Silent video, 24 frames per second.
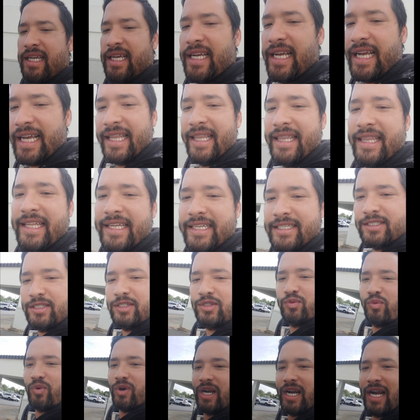And this
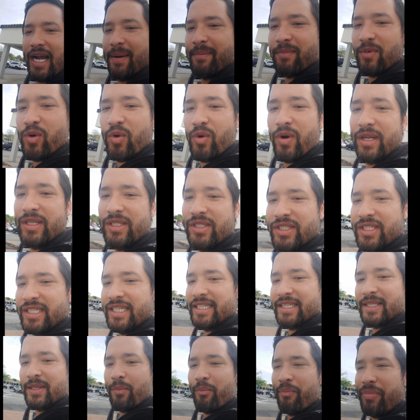is where I'm going to
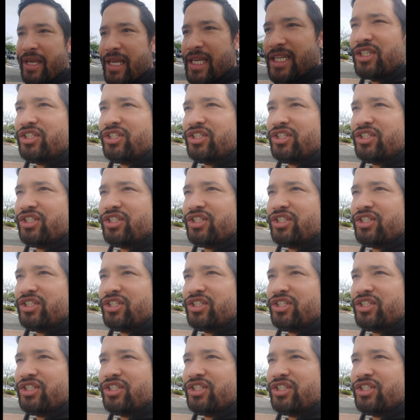get the P